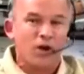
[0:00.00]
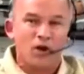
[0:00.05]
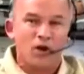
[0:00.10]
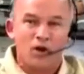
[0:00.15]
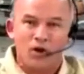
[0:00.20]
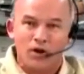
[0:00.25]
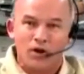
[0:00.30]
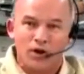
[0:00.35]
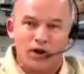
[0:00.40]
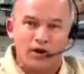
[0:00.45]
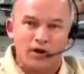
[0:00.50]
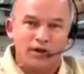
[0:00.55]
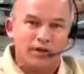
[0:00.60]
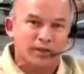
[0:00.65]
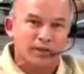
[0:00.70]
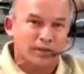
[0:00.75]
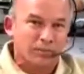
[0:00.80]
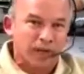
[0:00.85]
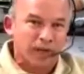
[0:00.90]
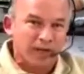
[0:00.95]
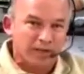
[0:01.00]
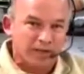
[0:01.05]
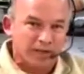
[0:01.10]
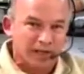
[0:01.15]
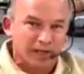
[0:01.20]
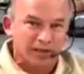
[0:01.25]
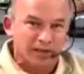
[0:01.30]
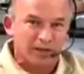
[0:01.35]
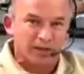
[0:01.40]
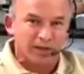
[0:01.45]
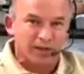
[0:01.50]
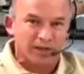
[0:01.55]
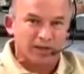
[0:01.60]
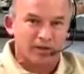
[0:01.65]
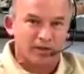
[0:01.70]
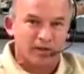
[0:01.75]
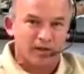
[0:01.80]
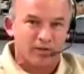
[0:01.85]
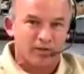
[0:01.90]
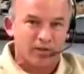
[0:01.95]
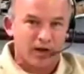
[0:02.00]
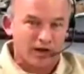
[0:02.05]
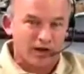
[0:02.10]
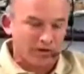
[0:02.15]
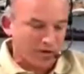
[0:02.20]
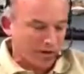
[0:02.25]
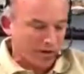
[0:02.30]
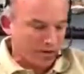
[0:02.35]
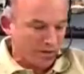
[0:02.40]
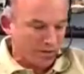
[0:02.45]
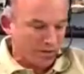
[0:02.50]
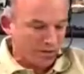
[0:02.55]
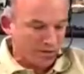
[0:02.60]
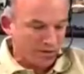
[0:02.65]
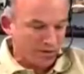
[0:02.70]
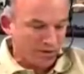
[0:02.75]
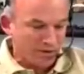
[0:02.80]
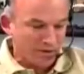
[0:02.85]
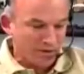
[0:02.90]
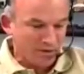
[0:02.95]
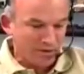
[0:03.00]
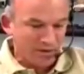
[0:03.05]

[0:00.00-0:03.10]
or the space station around the Earth.